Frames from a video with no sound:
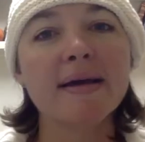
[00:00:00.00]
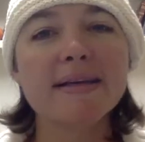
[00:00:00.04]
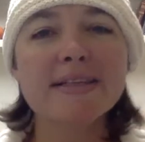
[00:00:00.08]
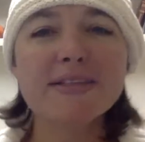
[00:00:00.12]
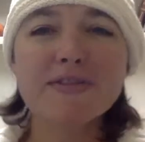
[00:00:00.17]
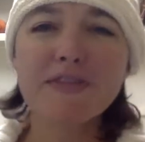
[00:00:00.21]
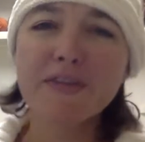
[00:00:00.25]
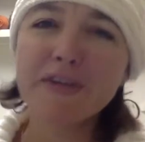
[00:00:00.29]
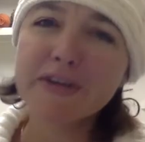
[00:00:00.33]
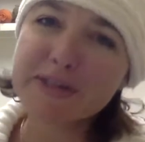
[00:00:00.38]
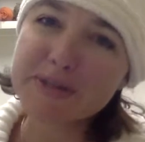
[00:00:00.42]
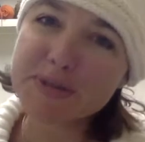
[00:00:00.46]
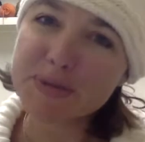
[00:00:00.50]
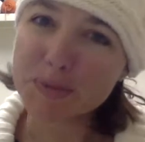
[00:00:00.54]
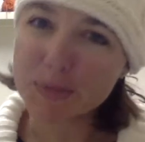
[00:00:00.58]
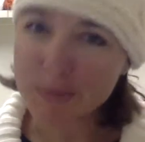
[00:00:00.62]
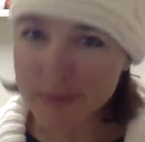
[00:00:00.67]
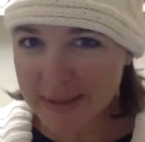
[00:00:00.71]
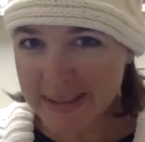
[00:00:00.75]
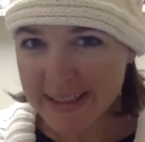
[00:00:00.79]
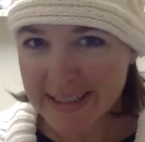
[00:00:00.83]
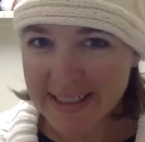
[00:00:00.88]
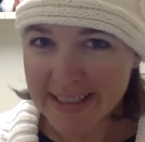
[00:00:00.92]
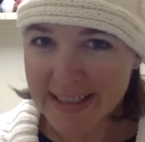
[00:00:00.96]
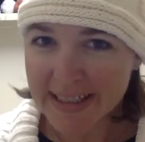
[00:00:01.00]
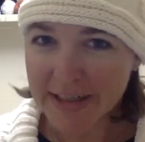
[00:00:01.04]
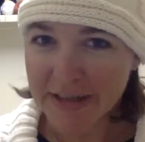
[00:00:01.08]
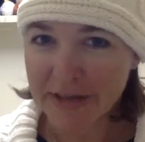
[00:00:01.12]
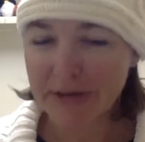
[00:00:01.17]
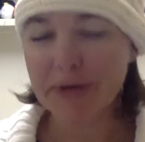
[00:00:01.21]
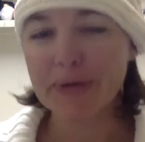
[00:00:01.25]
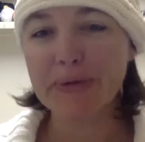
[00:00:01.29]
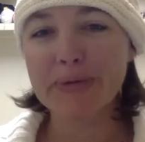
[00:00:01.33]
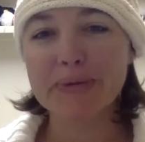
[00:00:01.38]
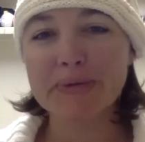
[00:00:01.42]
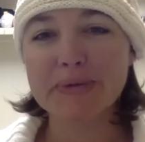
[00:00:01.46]
As far as reading
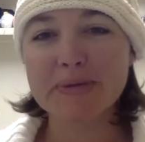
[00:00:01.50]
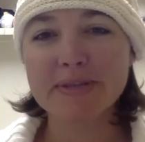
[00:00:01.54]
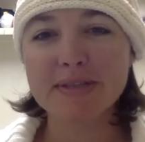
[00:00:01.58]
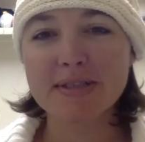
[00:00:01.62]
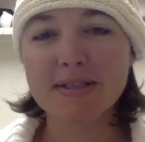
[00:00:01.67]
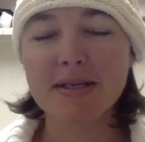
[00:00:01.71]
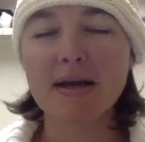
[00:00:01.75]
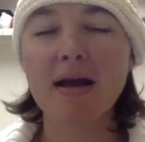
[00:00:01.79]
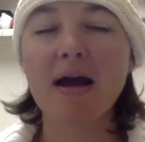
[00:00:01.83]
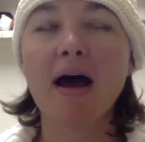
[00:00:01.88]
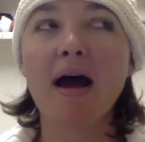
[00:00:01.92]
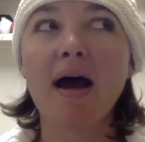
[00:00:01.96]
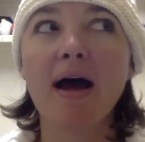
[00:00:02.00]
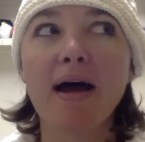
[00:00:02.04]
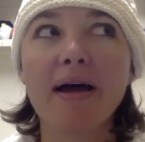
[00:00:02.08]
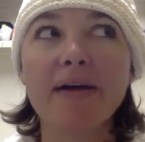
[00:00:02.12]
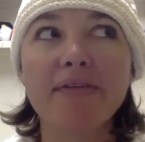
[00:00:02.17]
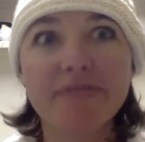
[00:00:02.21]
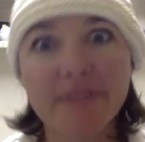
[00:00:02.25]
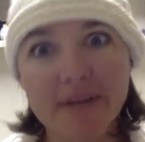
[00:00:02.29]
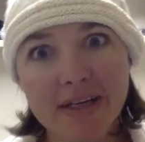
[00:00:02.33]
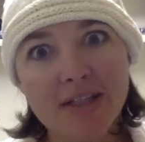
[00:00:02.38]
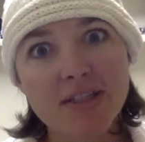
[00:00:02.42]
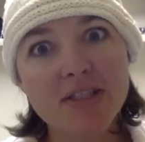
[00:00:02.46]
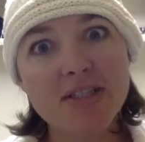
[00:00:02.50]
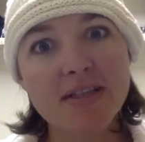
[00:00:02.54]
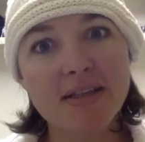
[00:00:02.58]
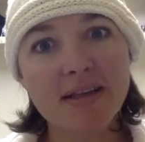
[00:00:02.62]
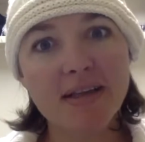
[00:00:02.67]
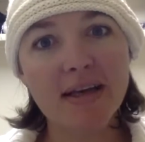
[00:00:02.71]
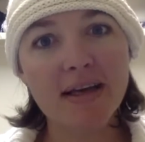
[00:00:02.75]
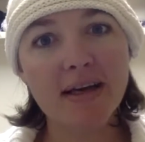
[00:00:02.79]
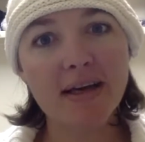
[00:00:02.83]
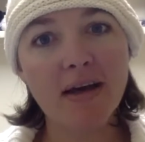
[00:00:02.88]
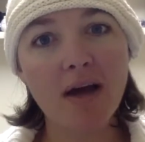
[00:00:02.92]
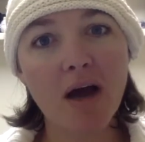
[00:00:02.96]
goes, I finished
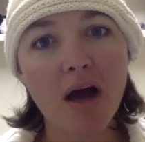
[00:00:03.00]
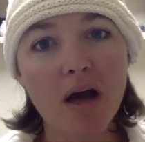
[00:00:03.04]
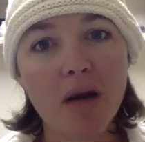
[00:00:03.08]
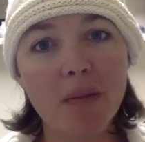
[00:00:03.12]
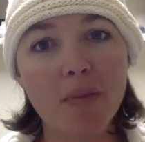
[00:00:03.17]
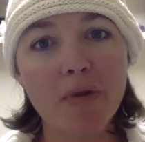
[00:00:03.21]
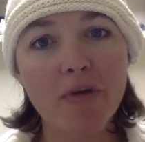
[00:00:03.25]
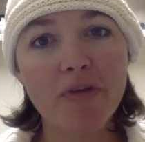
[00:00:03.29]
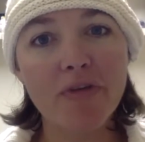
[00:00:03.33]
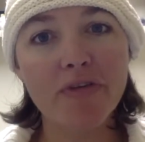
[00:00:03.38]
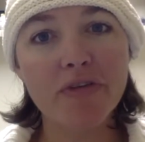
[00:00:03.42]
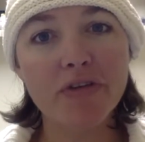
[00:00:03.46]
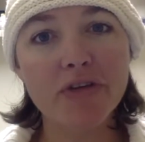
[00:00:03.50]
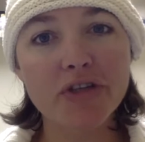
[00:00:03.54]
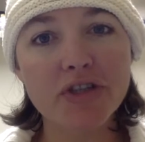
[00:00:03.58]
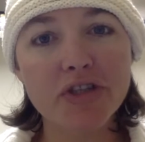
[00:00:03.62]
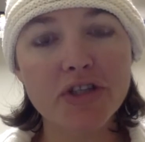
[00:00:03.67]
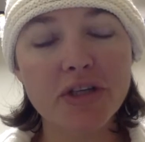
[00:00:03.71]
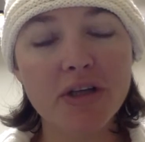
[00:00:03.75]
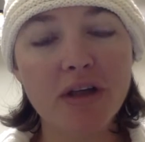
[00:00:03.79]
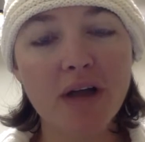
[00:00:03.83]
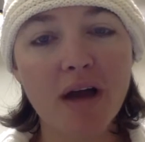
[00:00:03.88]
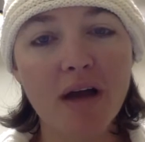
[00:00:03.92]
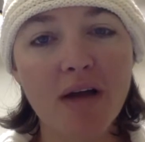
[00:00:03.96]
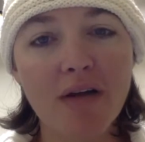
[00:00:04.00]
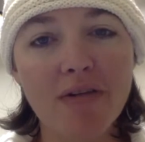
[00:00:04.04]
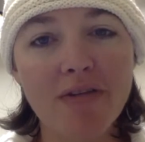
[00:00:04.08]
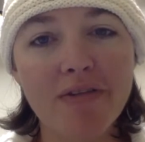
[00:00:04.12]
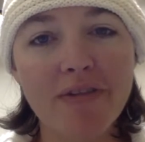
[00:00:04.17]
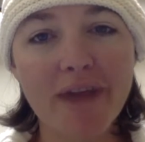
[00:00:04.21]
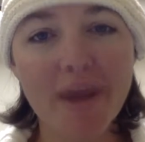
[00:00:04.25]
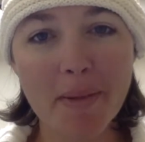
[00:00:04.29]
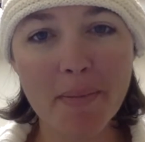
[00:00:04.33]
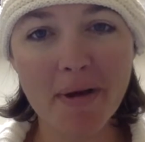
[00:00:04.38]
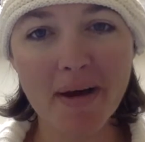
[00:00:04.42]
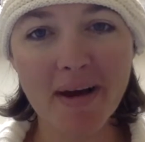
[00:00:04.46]
the Audible version of
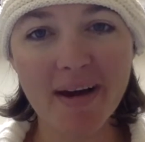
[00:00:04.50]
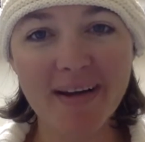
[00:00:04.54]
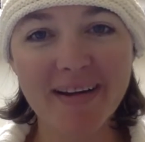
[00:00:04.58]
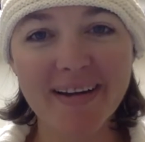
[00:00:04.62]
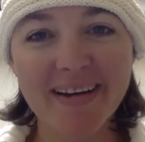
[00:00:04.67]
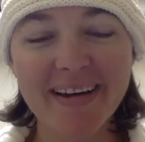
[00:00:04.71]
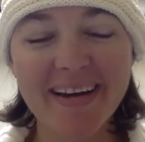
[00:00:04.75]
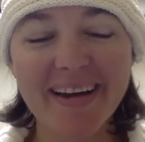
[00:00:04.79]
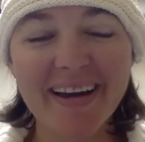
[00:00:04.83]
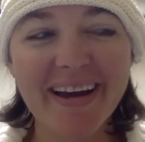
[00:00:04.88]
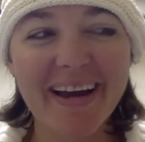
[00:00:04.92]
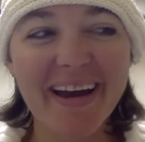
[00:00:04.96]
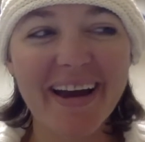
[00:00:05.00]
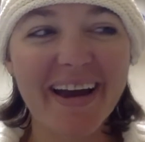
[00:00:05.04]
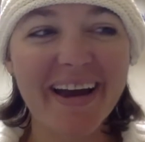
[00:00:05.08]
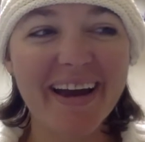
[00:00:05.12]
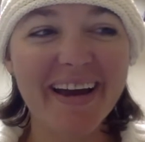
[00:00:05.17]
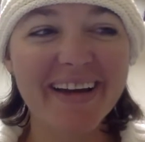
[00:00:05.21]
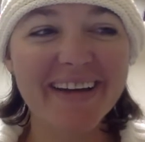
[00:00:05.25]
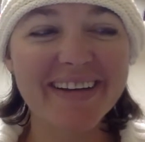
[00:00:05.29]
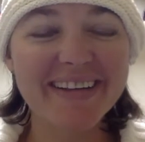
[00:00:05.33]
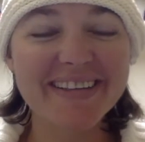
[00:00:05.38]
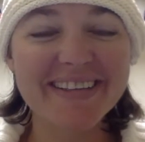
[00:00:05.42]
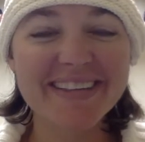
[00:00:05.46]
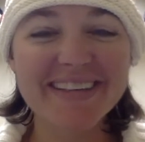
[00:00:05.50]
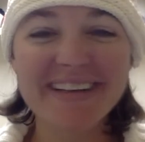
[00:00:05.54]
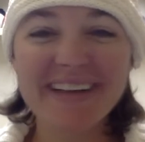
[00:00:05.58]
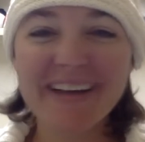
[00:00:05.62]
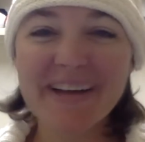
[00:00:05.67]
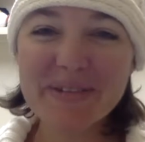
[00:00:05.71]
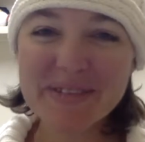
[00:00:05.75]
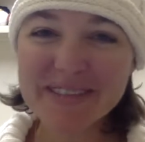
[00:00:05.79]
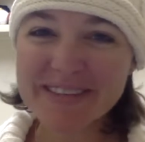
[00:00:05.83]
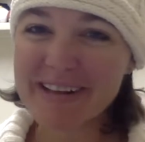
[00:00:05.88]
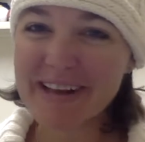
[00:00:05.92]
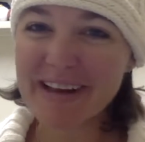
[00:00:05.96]
Emma, and
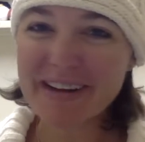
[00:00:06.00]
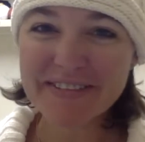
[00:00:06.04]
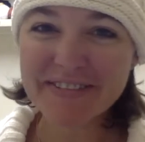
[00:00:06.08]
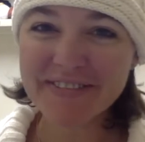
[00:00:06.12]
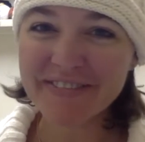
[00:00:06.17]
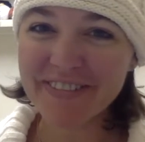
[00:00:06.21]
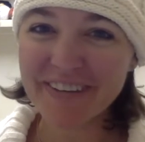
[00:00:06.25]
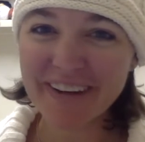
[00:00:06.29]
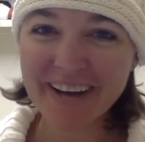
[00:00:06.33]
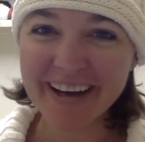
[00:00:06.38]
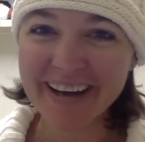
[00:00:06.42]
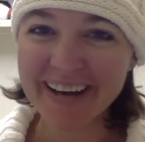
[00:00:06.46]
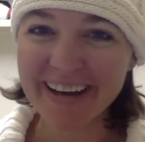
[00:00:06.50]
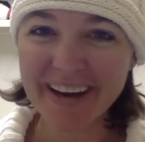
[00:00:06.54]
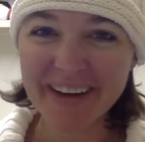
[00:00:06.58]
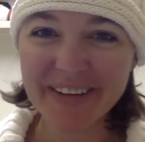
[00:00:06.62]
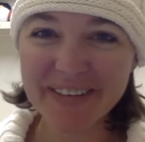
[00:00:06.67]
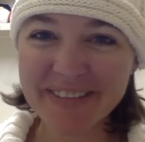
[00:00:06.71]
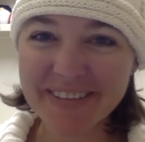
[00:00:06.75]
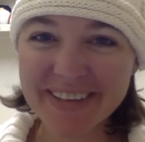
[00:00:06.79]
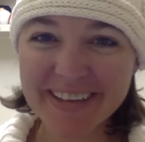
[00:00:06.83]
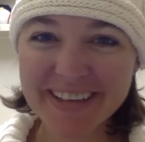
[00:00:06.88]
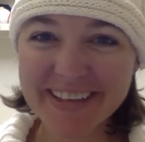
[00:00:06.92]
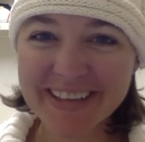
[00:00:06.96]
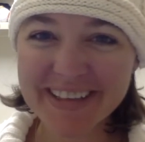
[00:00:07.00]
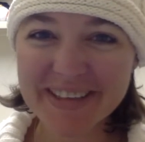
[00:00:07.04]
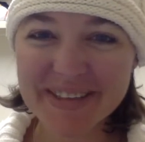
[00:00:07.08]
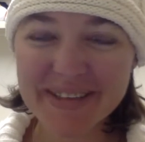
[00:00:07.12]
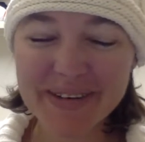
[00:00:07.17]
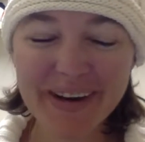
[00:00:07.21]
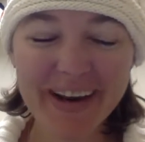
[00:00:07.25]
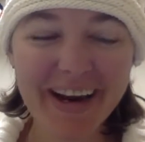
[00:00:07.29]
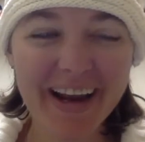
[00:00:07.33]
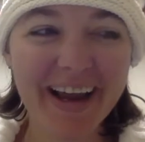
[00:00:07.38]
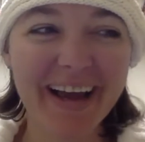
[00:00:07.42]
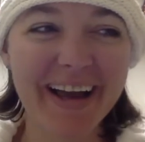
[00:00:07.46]
it was a lot of fun. I really
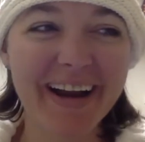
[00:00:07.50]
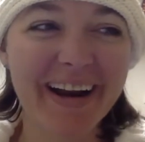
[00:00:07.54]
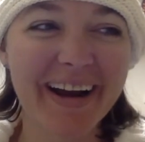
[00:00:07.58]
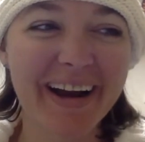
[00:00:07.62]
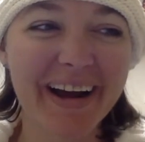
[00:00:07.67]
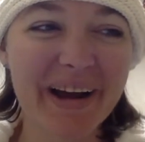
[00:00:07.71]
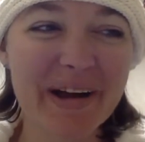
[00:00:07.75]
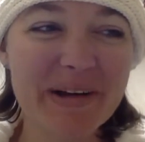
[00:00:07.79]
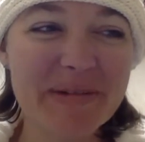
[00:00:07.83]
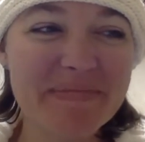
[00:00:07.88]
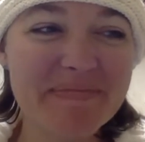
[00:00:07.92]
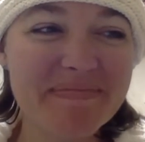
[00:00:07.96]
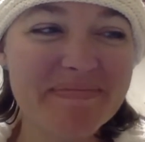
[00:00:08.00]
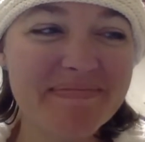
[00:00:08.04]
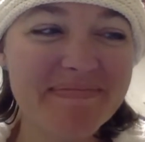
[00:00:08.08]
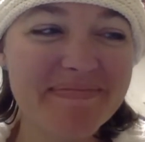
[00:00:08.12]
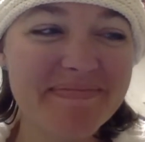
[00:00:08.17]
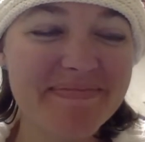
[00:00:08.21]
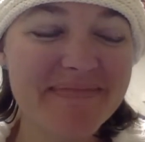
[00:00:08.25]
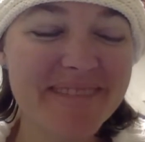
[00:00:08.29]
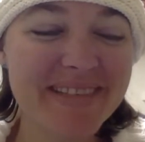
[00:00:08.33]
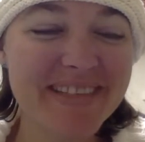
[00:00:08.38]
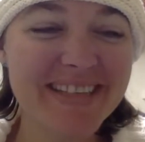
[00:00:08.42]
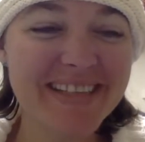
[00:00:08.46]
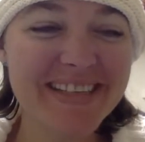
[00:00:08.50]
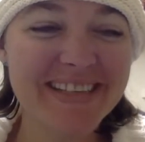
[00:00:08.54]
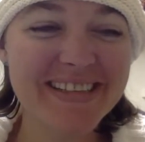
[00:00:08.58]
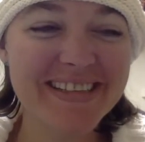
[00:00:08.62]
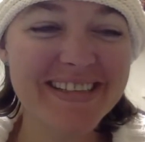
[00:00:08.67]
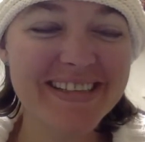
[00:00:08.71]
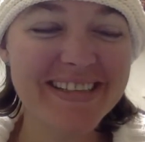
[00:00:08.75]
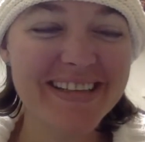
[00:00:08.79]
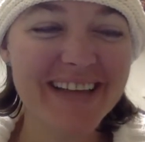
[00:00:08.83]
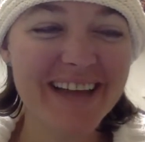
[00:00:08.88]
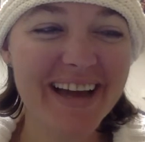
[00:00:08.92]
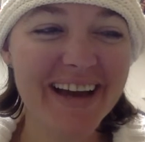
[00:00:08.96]
enjoyed it. Mrs.